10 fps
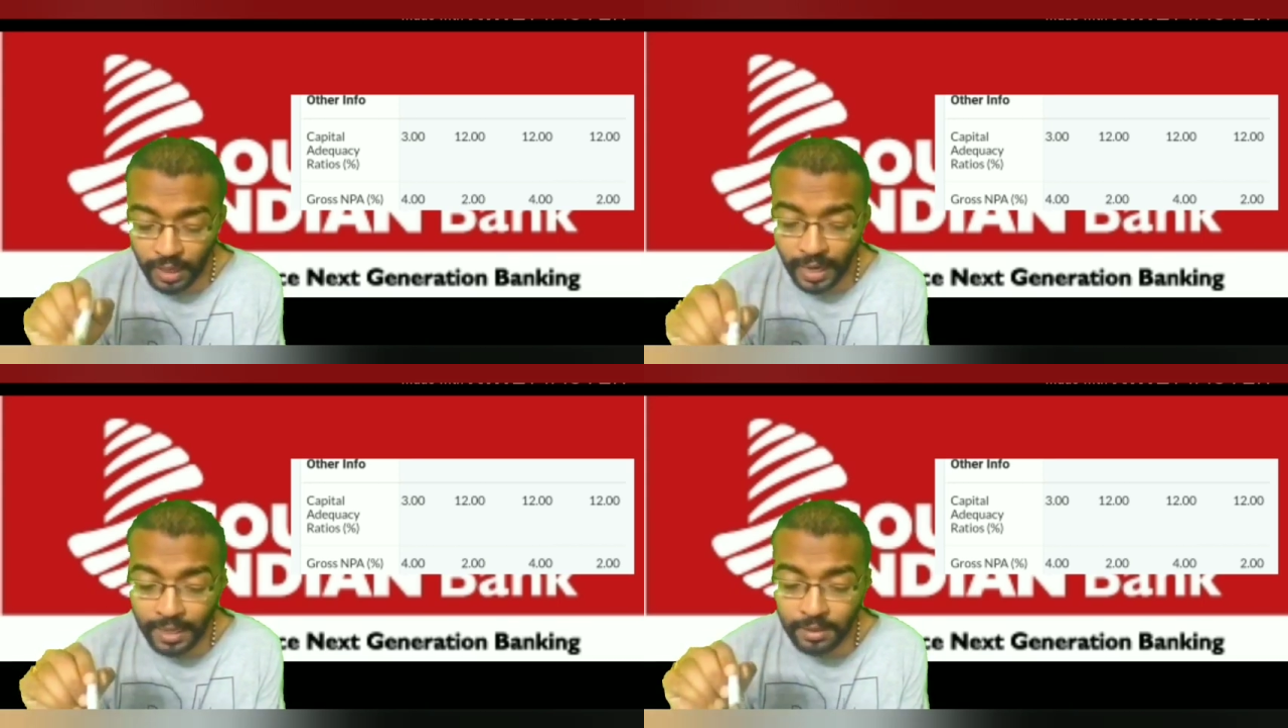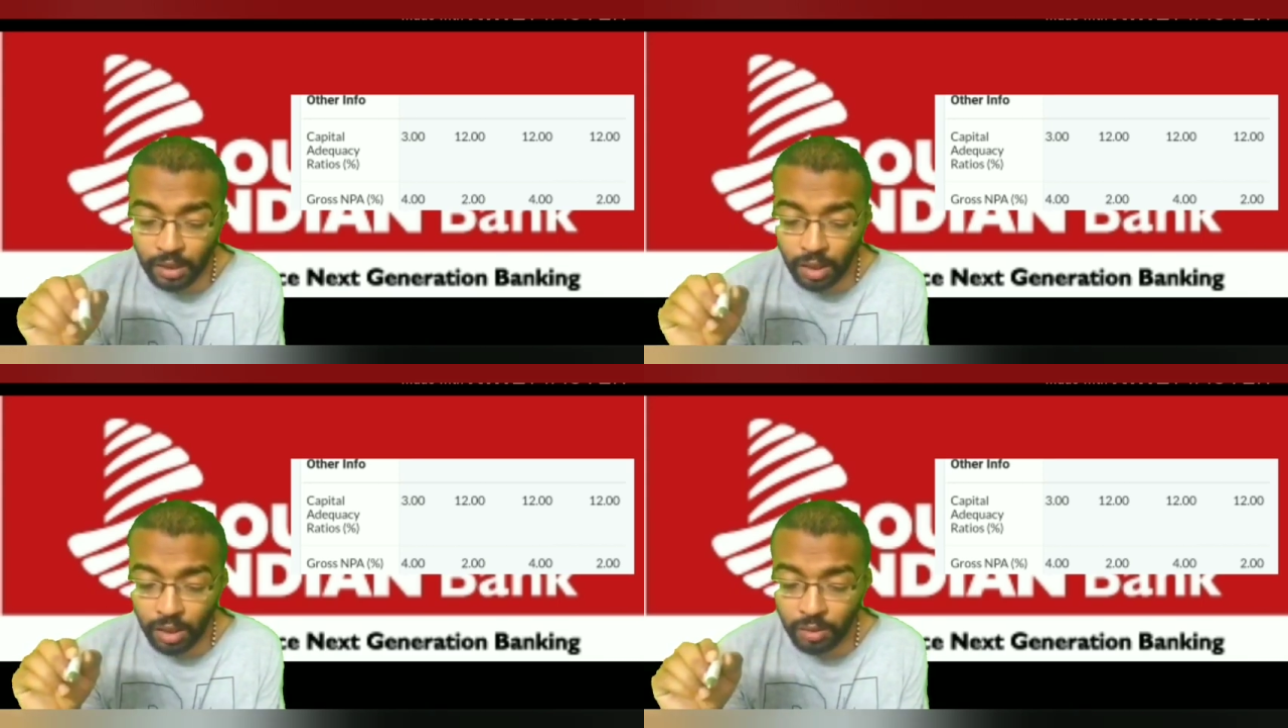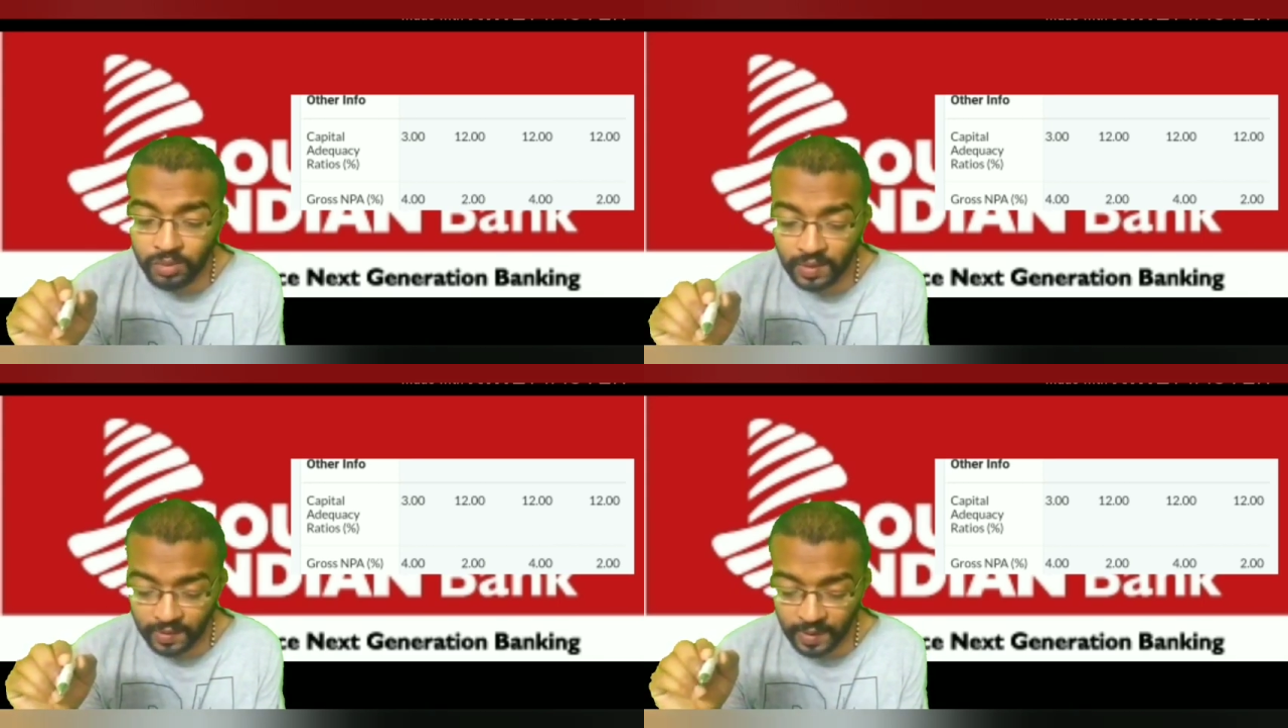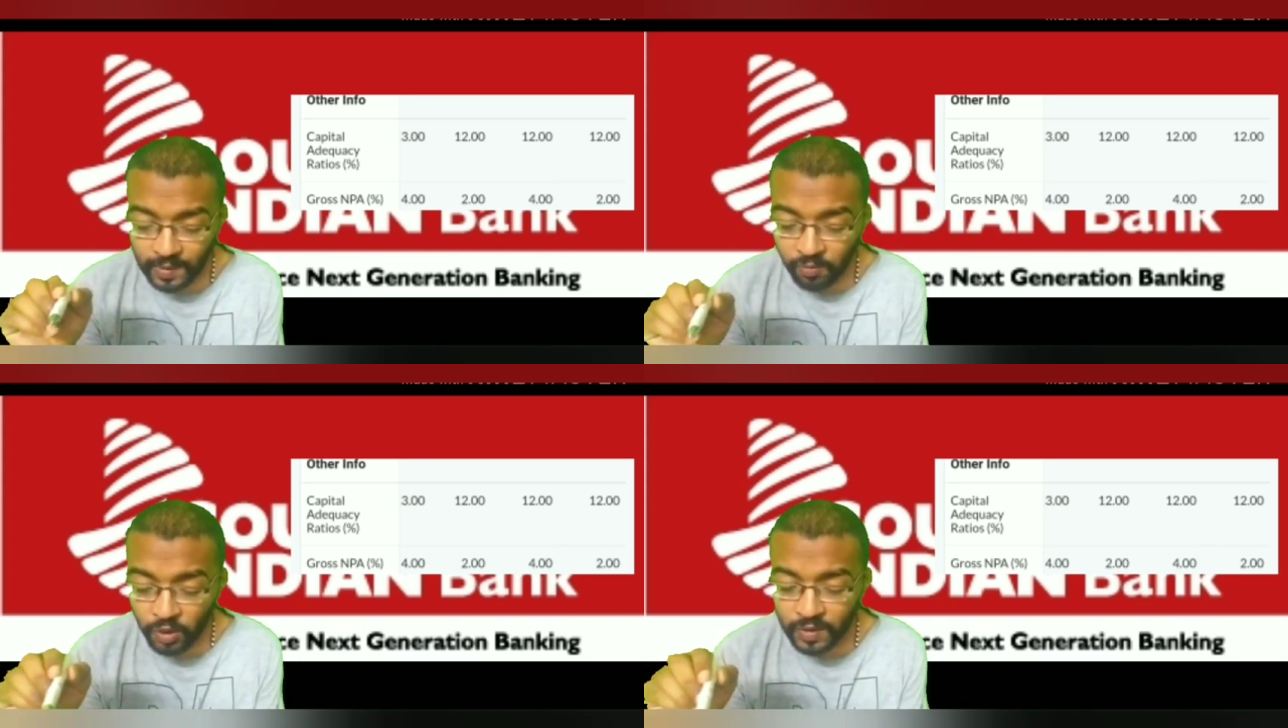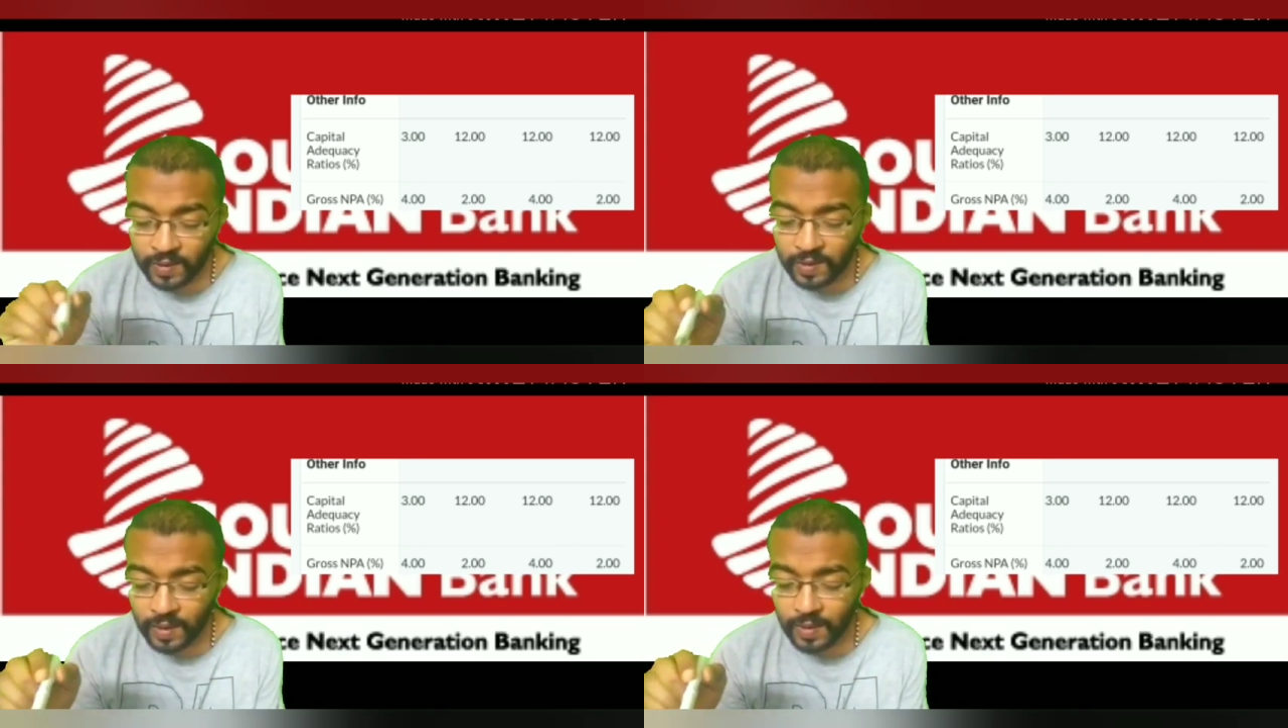and 16 for the
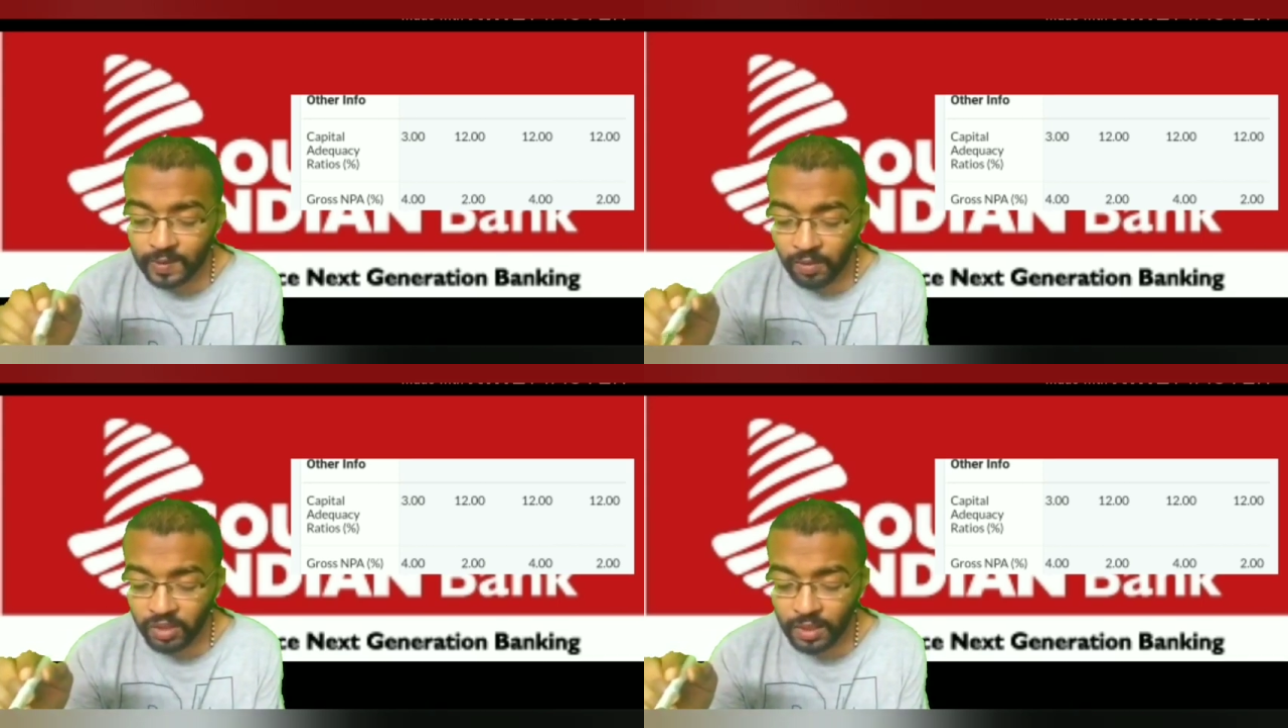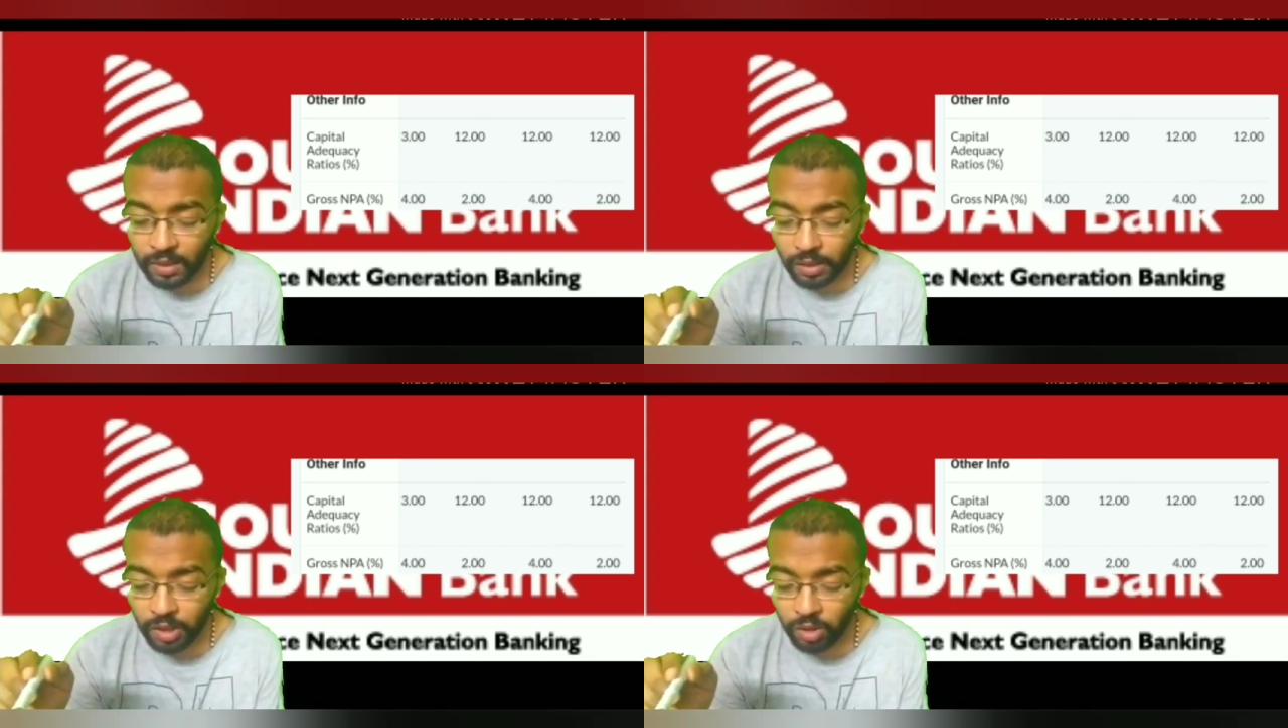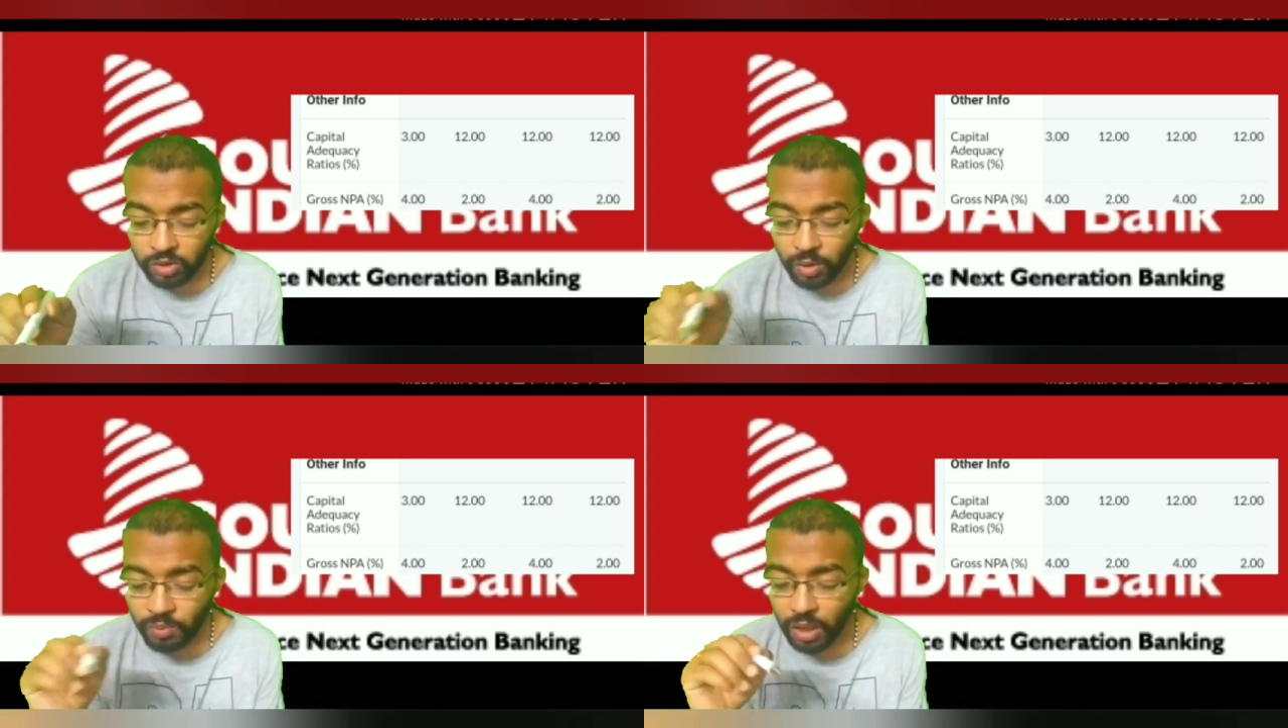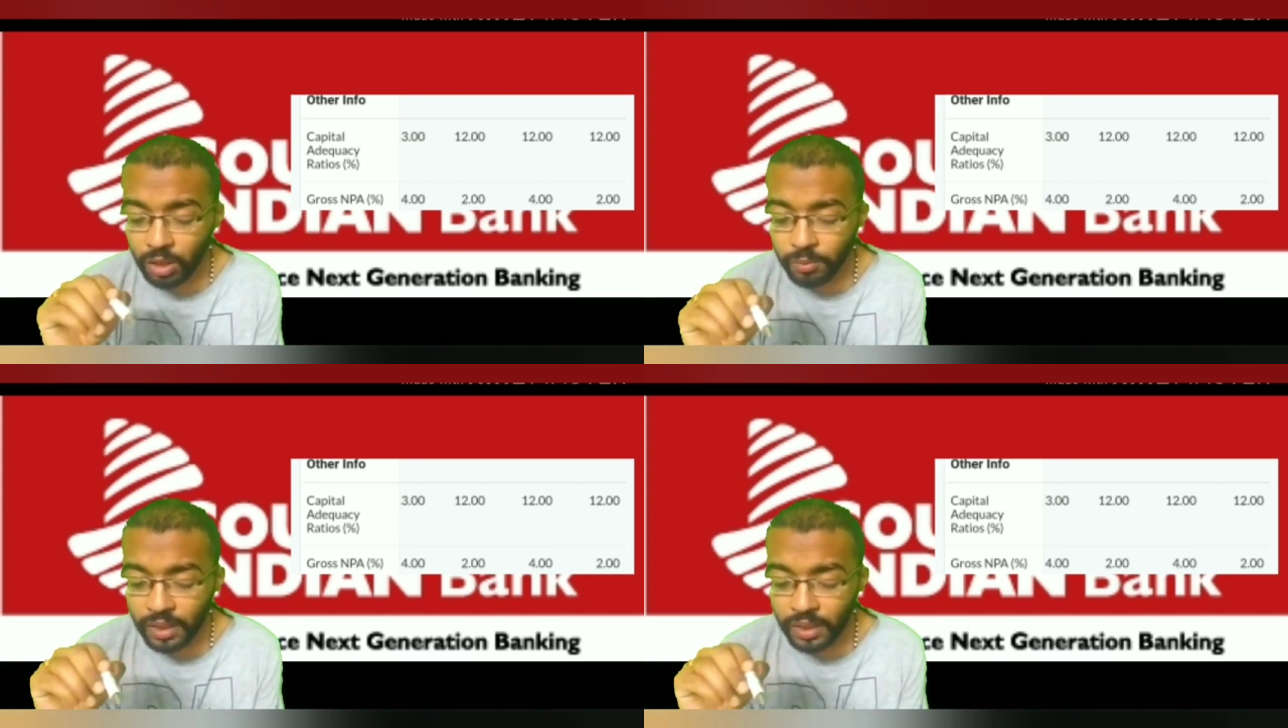17 year also,